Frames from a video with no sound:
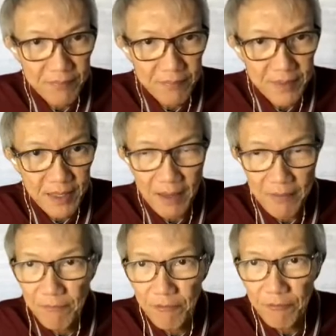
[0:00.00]

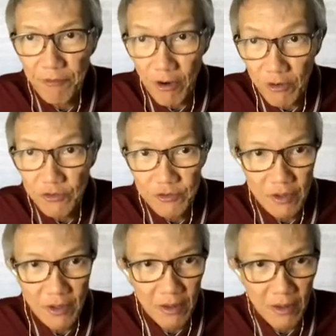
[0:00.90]
become false
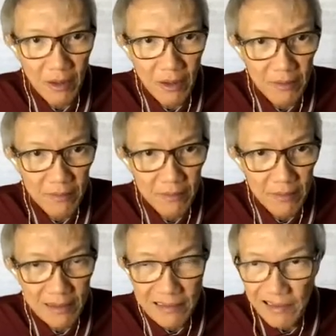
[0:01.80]
or
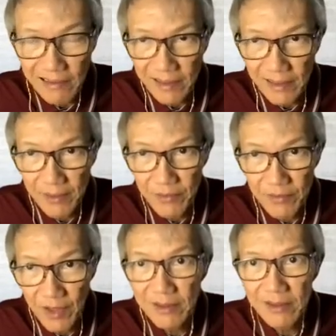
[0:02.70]
it's
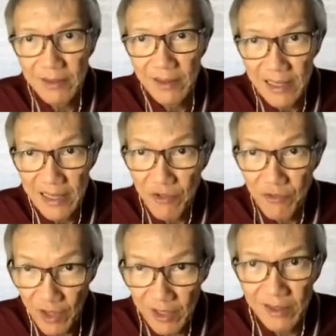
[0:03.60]
not
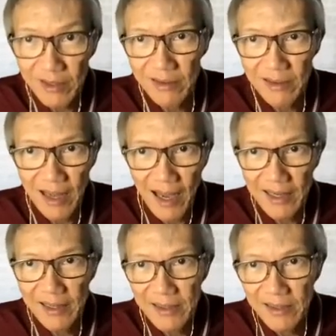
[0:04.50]

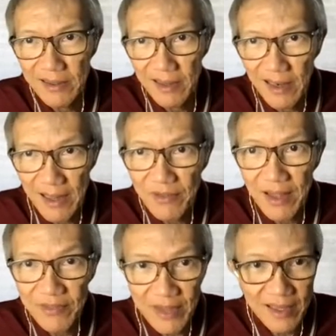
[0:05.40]
I less
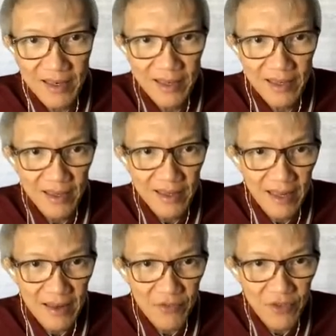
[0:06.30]
than 10, then
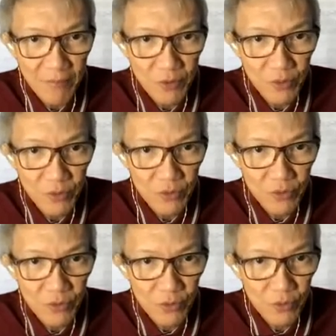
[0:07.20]
it jump to
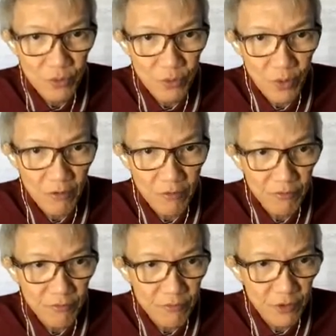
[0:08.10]
12.
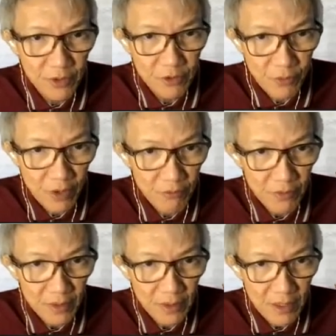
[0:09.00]
So 12
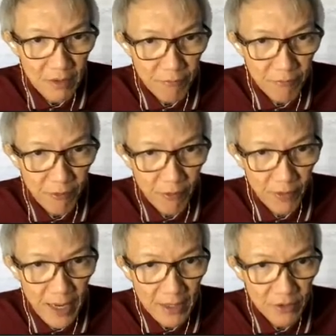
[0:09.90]
is 4,
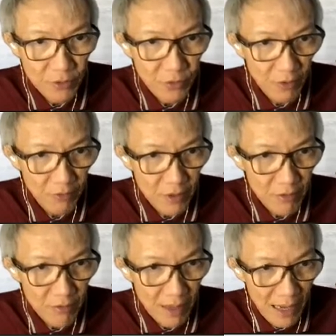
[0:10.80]
8, 12 is
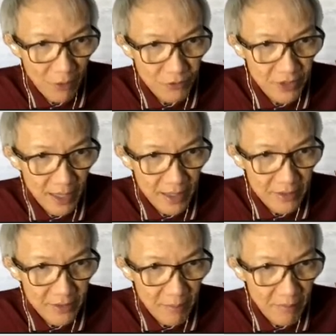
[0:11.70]
outside. It
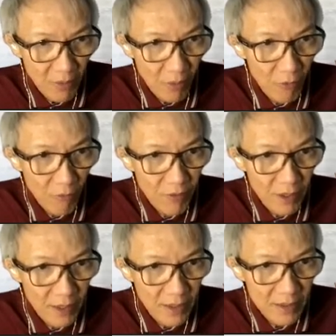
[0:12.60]
jump
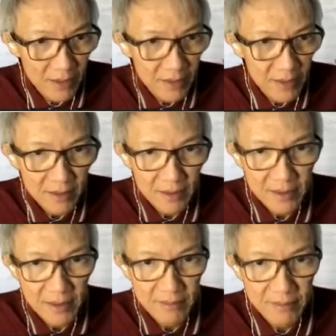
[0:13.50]
over
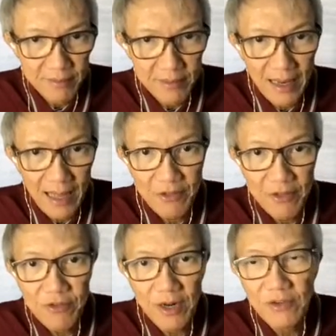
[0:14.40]
the last
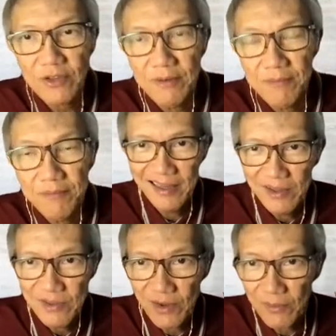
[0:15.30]
instruction.
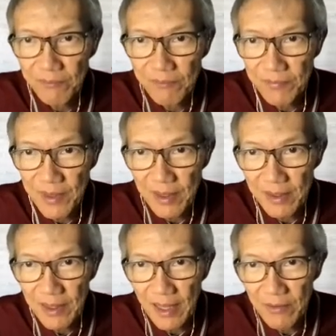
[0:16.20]
So
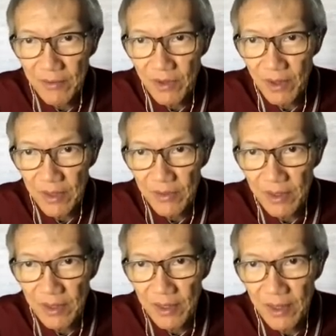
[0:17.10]
the end result is
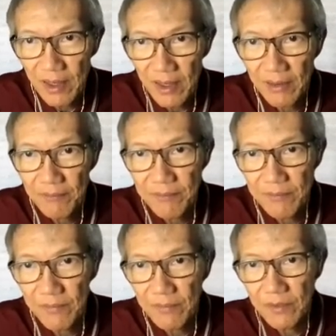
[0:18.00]
the
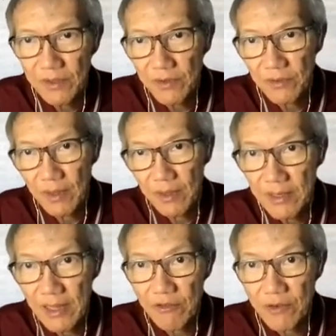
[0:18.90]

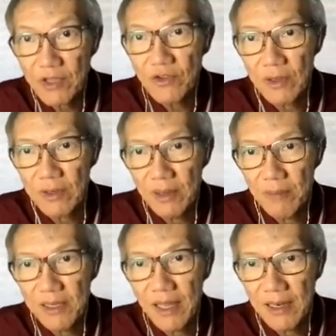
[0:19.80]
index reach number
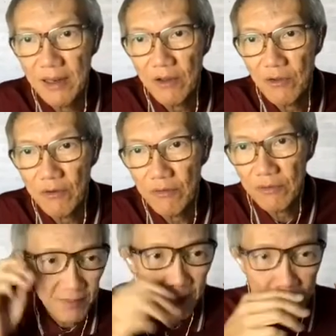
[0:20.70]
10.
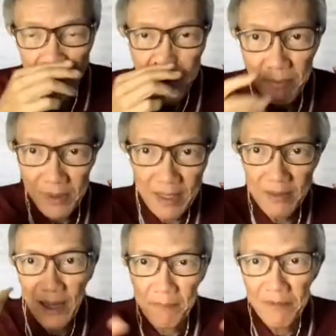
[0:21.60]
Now we put in
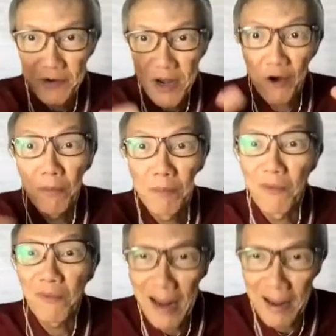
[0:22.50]
some real
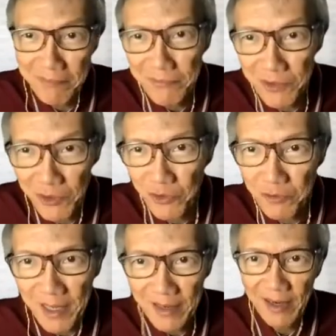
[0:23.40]
program, so to
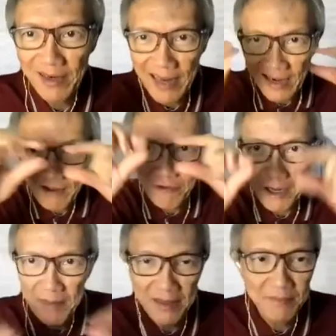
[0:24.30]
speak, rather than a
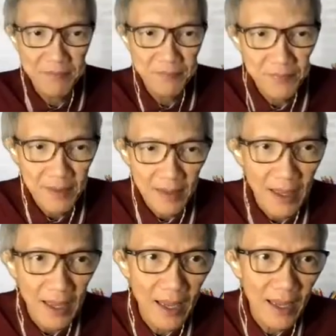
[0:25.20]
fragment.
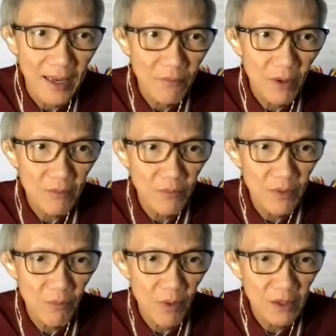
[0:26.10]
And what we
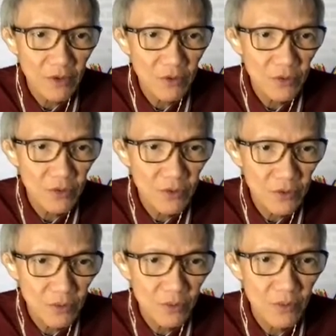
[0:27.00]
want to
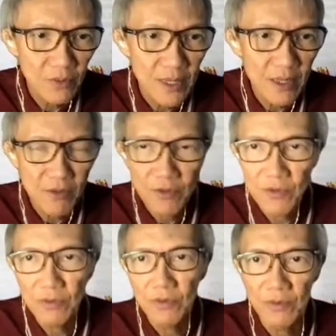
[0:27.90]
do is
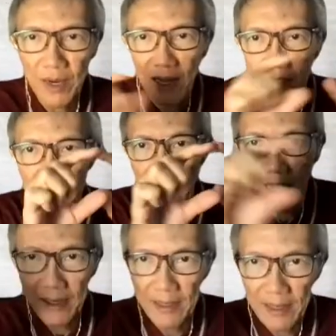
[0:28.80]
to have
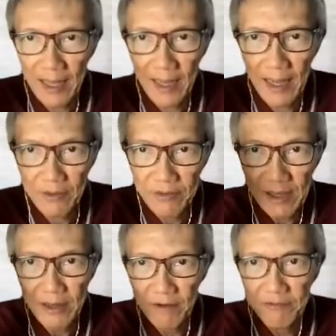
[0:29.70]
a set of